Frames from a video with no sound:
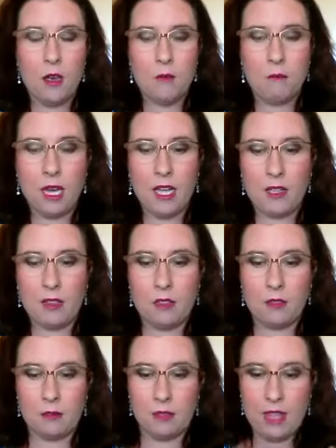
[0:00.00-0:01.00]
but
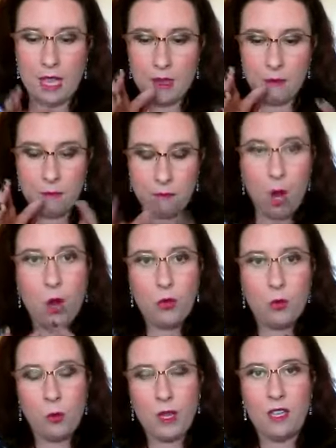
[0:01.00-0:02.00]
they both
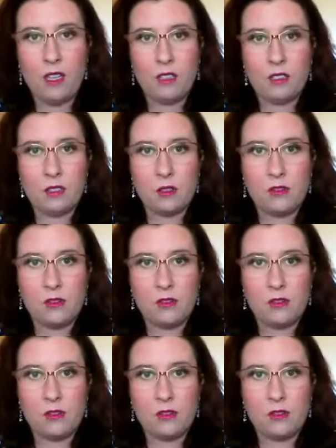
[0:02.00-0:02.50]
went